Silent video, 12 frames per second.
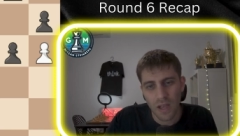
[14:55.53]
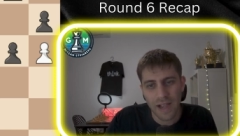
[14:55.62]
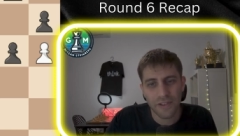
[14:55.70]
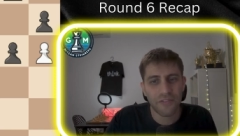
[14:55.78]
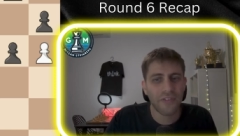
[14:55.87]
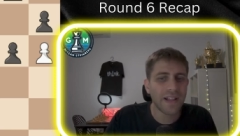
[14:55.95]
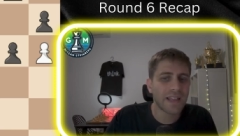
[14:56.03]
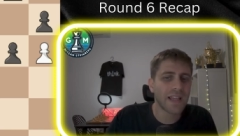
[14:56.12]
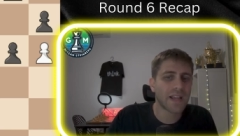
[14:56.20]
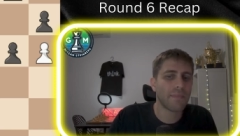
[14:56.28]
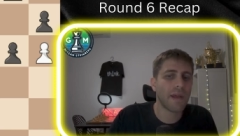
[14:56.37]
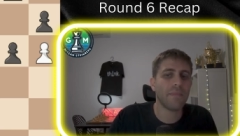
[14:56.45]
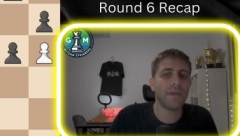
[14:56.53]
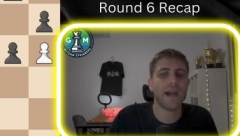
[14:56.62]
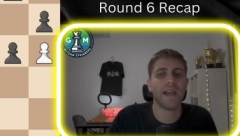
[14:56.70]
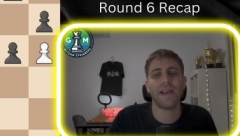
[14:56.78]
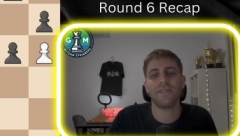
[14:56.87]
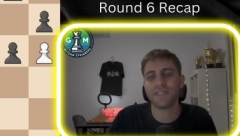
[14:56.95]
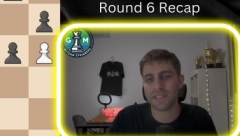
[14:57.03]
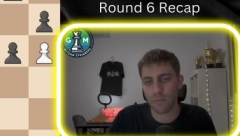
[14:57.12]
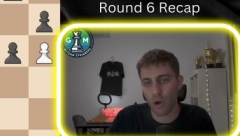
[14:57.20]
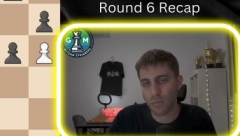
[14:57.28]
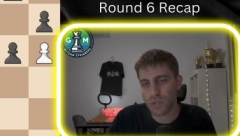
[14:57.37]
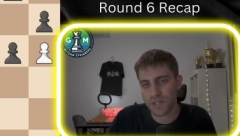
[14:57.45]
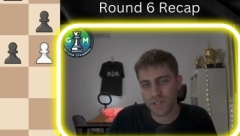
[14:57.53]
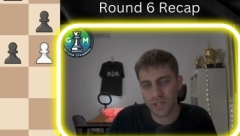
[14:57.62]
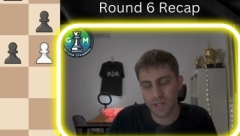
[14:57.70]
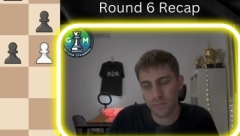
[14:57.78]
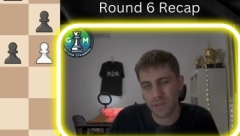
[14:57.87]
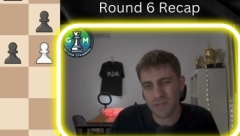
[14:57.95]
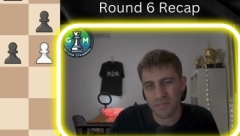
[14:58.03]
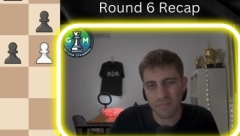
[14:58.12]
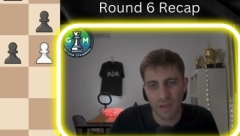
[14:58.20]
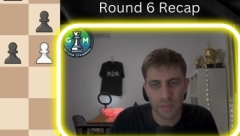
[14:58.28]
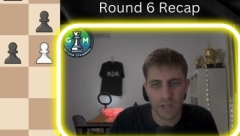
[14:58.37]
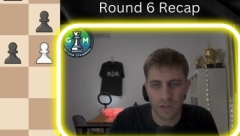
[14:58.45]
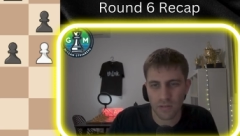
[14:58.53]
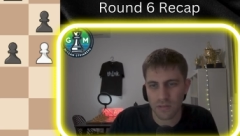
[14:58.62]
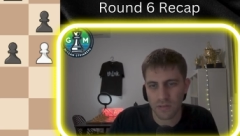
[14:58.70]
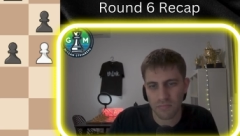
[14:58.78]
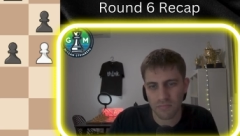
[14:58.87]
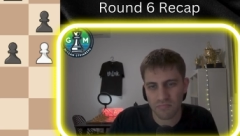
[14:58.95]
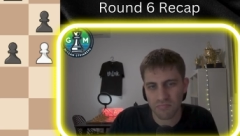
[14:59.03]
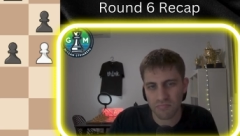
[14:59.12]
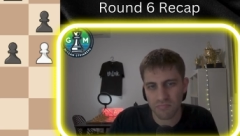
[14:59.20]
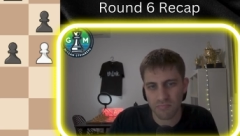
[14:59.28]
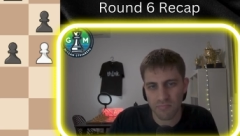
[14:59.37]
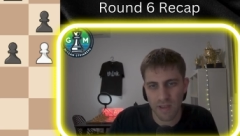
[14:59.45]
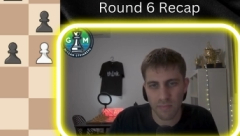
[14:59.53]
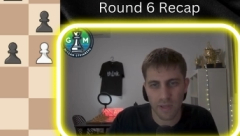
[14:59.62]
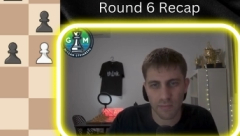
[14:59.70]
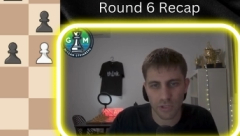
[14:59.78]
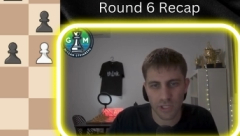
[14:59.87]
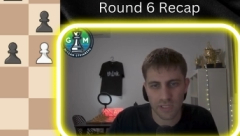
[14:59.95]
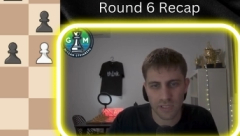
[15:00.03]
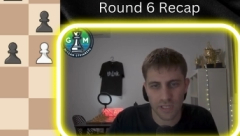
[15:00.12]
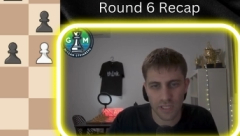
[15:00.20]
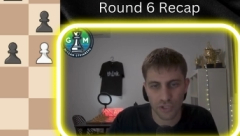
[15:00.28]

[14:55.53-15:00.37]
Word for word: I felt like maybe I have some options here, but maybe not maybe I'm just uh,